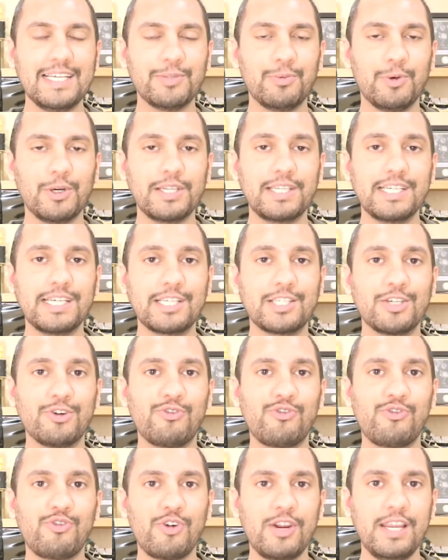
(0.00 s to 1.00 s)
is wanting
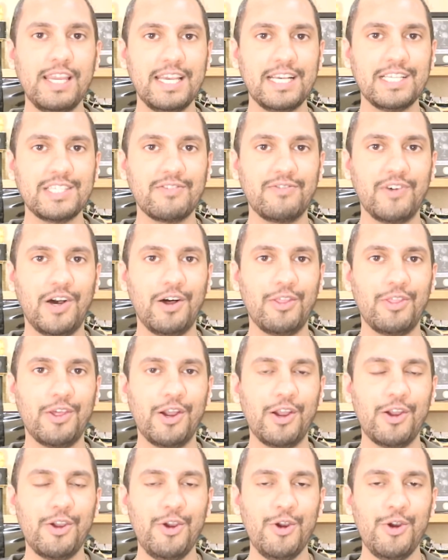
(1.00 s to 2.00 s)
to free his
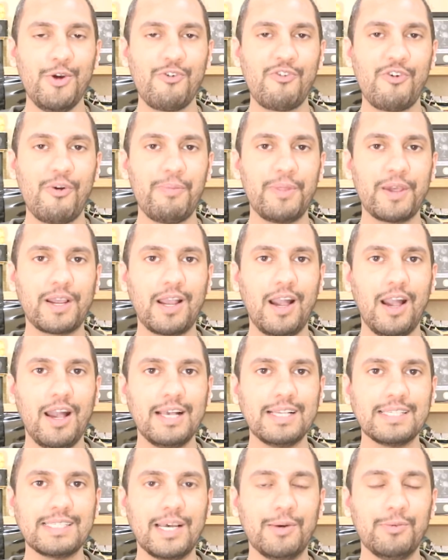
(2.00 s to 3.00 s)
father from the
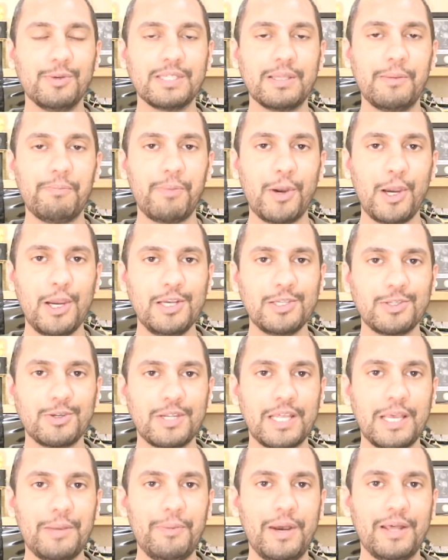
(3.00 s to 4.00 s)
curse that was imposed
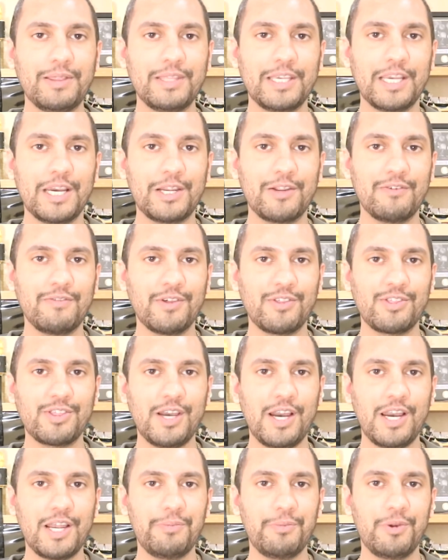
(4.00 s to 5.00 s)
on him at the end of the
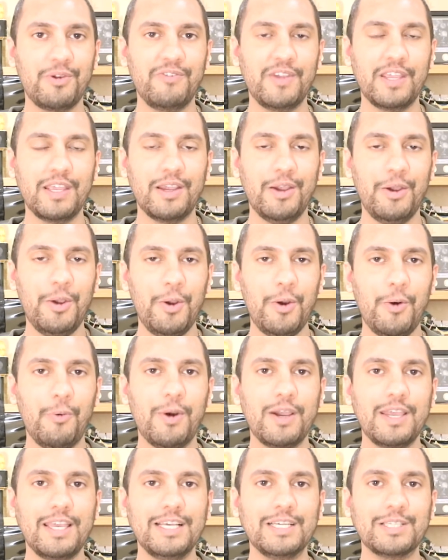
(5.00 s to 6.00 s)
third movie,
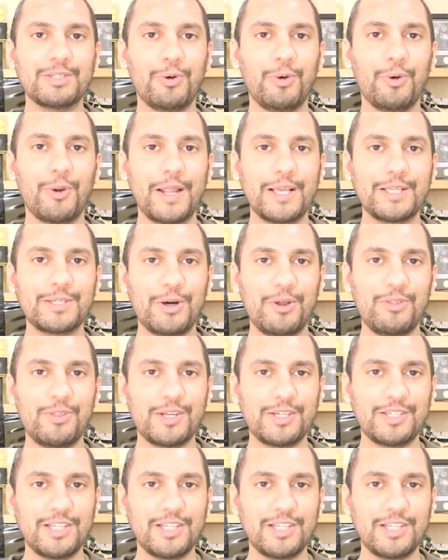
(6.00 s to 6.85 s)
where he is always on the